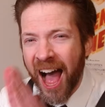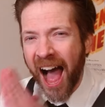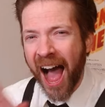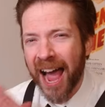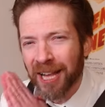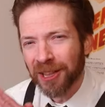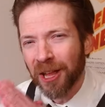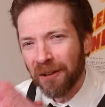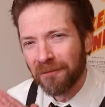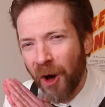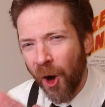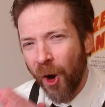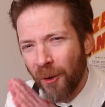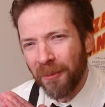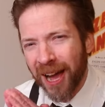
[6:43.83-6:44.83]
I love
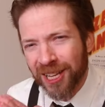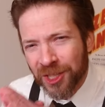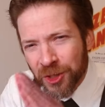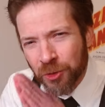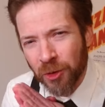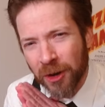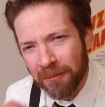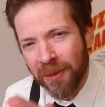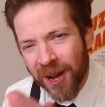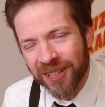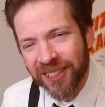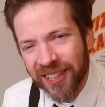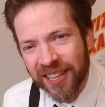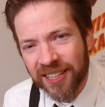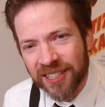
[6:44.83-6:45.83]
all my script
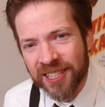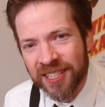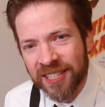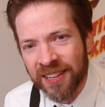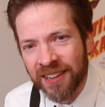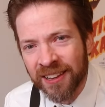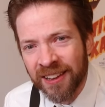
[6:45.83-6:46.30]
monklings.